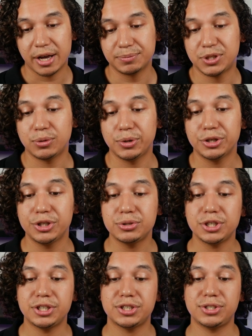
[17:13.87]
So we're
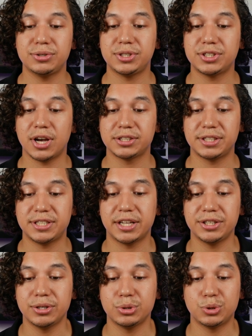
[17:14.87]
usually just using Toxic
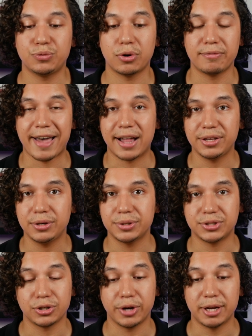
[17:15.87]
Deluge for value.
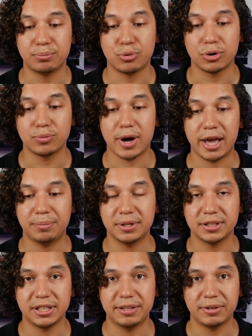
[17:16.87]
It's a great board wipe,
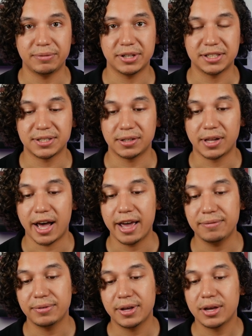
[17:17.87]
leaving Vilis
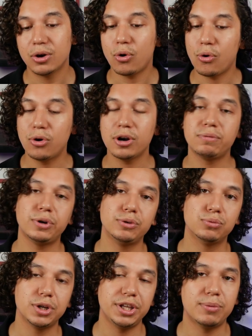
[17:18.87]
alive. Or if we
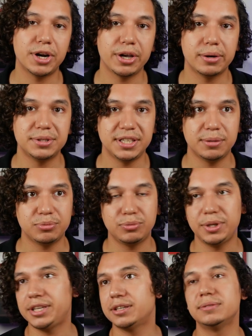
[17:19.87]
really want to go deep,
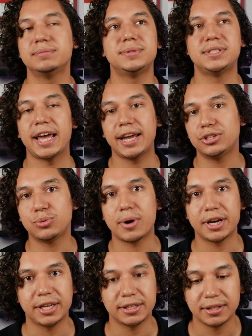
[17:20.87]
we can say
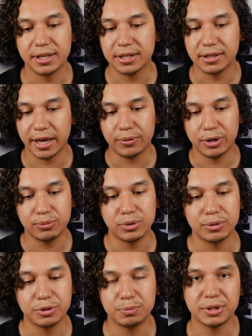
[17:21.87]
20 like we
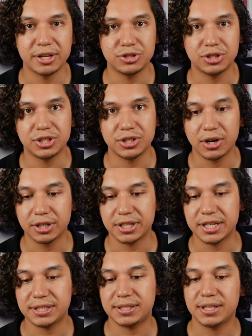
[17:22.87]
would with Plunge into
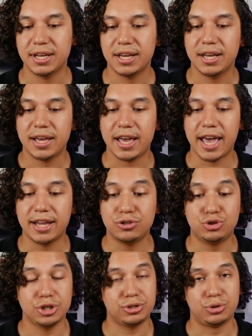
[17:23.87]
Darkness and
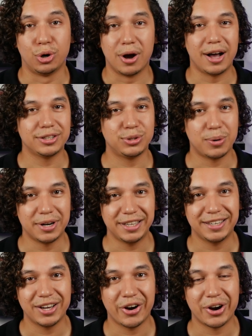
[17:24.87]
just draw
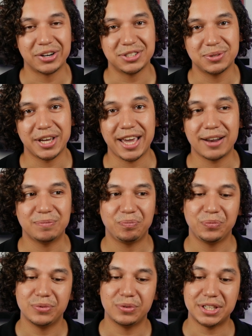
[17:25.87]
20 cards. Again,
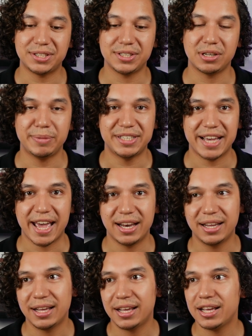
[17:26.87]
Vilis is going to be
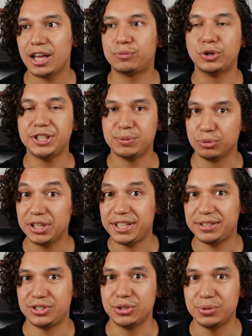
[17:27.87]
dead. If we
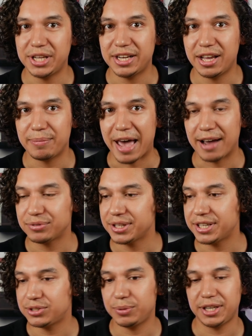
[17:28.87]
really do need him after
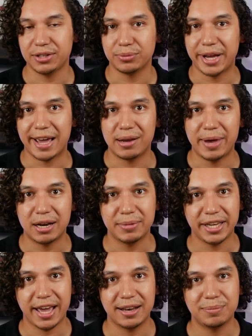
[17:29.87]
this, we can reanimate him
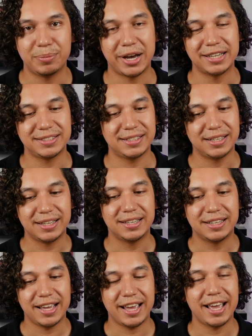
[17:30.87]
again, but
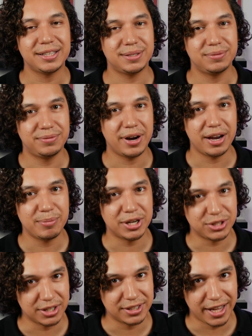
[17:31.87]
it's very
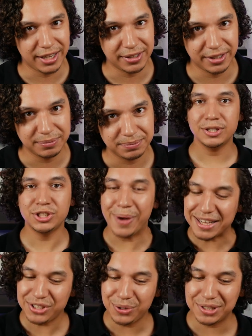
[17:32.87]
much unlikely. So
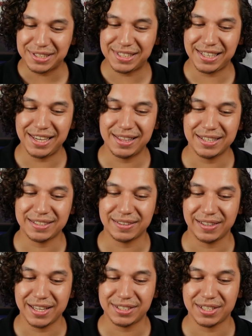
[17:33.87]
as you can see, this
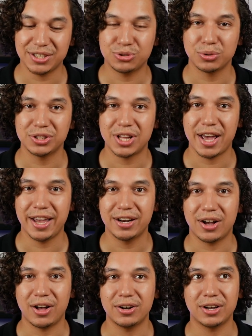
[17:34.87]
list is reliant
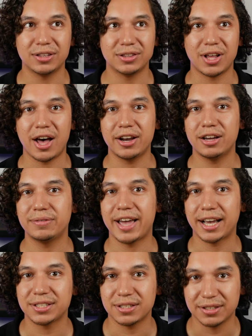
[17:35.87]
on a lot of
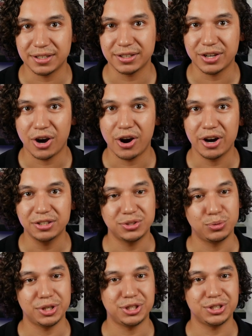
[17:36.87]
excellent
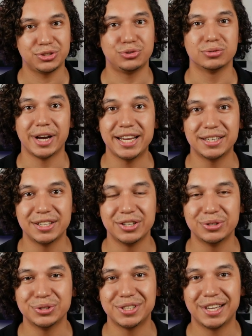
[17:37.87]
cards, which is great
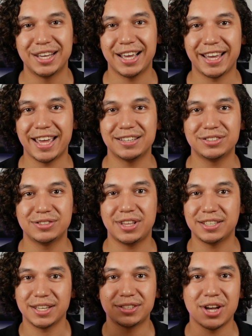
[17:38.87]
news. Again,
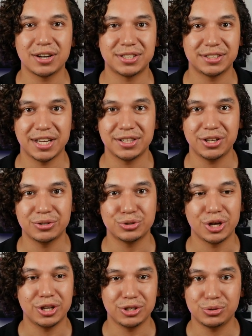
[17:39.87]
things like Toxic
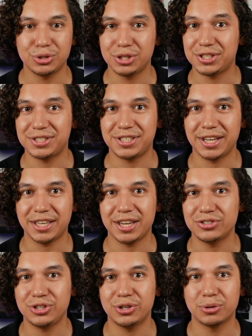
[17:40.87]
Deluge, you should just stick
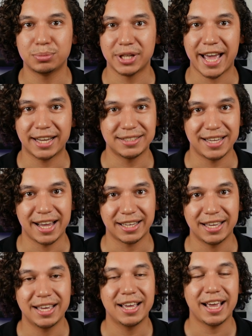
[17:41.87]
into your black deck
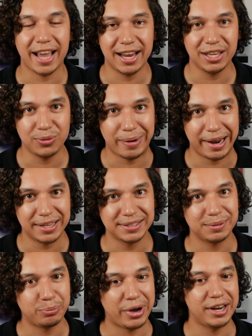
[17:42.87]

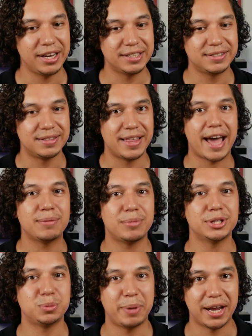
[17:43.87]
anyways, but it's that
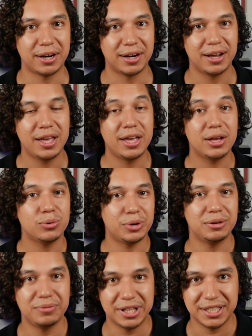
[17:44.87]
much better
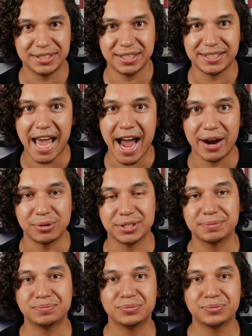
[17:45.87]
when Vilis is out.